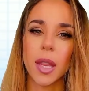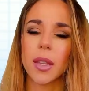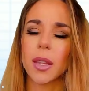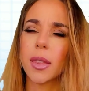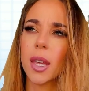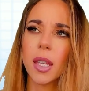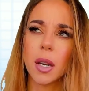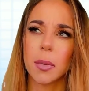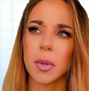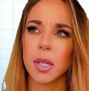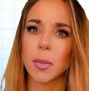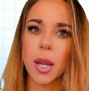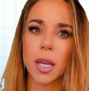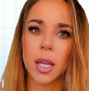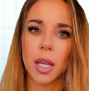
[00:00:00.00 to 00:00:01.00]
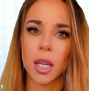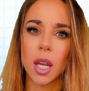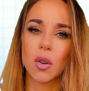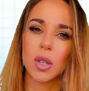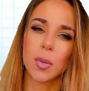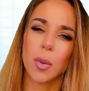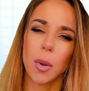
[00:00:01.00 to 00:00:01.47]
And the thing that I'm explaining
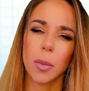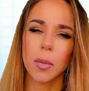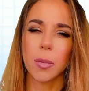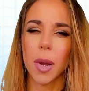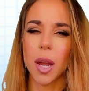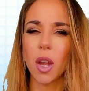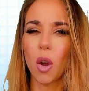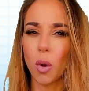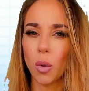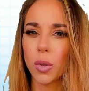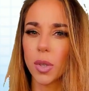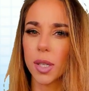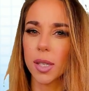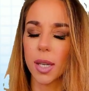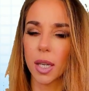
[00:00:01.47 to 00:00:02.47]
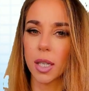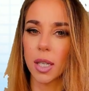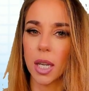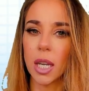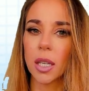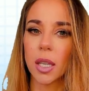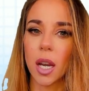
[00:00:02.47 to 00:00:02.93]
here is probably my oldest
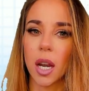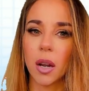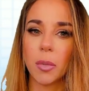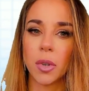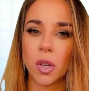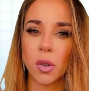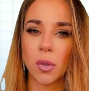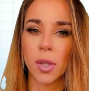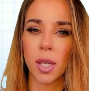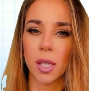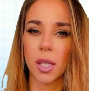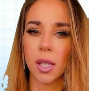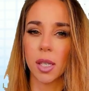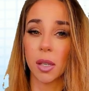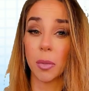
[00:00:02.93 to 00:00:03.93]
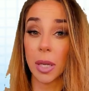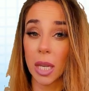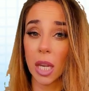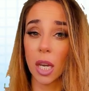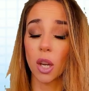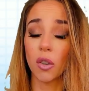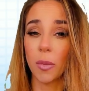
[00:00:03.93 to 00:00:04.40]
technique that I've been using since the
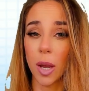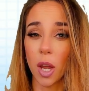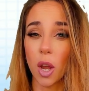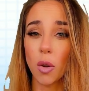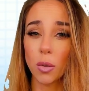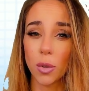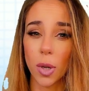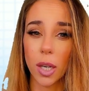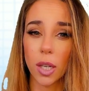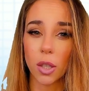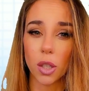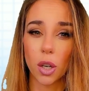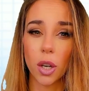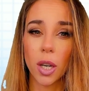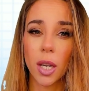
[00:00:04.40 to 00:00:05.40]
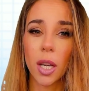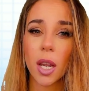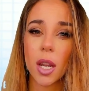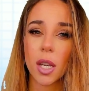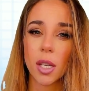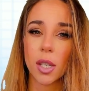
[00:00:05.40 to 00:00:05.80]
beginning of my own trading journey.